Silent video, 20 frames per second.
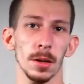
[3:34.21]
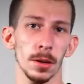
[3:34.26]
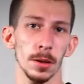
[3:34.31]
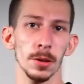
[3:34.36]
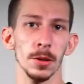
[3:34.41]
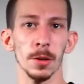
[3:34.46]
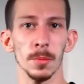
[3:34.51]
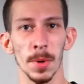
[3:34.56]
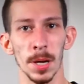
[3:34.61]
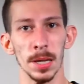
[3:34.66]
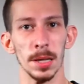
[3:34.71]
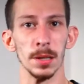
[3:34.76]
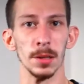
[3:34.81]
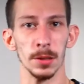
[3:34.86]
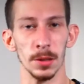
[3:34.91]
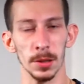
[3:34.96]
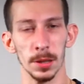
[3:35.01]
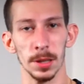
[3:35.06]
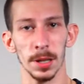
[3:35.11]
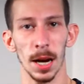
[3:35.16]
you're making
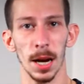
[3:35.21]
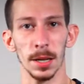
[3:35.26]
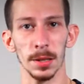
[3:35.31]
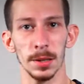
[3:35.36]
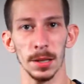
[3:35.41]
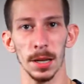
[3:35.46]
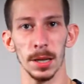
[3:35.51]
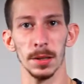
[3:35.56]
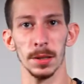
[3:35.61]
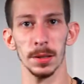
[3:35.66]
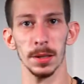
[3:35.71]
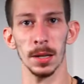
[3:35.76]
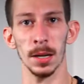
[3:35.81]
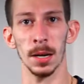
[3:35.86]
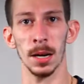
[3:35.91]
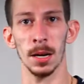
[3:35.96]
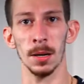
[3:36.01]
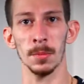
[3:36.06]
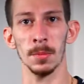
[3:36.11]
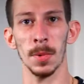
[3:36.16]
good content.
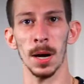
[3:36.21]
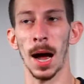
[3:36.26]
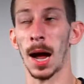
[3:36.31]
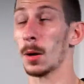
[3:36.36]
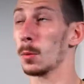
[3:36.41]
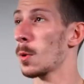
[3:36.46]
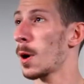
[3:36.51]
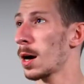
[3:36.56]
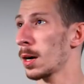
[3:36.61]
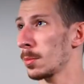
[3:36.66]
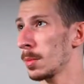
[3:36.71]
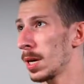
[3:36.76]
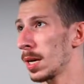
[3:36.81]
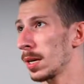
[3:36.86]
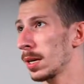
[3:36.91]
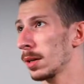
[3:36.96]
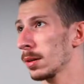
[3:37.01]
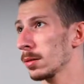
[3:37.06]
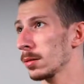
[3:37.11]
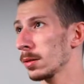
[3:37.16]
I want to
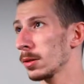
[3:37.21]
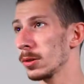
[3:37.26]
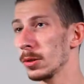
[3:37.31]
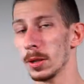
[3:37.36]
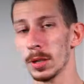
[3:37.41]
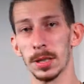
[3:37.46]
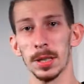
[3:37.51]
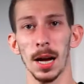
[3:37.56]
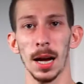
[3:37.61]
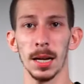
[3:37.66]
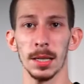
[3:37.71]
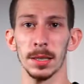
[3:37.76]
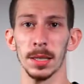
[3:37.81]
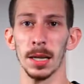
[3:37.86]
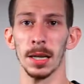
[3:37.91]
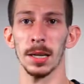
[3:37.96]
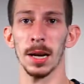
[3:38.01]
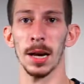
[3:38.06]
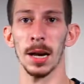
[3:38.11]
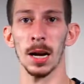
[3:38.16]
make good
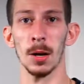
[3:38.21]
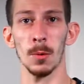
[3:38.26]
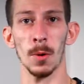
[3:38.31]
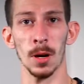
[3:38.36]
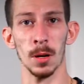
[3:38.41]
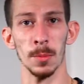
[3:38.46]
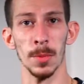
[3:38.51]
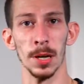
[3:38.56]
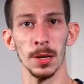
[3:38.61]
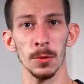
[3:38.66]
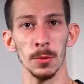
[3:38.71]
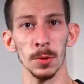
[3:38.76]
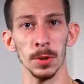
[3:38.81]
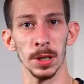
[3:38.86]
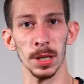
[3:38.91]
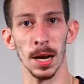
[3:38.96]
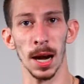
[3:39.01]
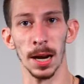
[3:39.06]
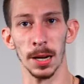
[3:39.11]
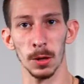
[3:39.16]
content, and I want to make
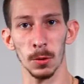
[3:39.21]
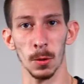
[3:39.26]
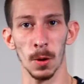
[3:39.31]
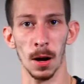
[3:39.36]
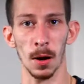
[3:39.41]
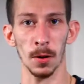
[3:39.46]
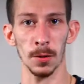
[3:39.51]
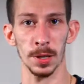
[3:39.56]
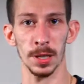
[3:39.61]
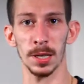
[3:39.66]
really high quality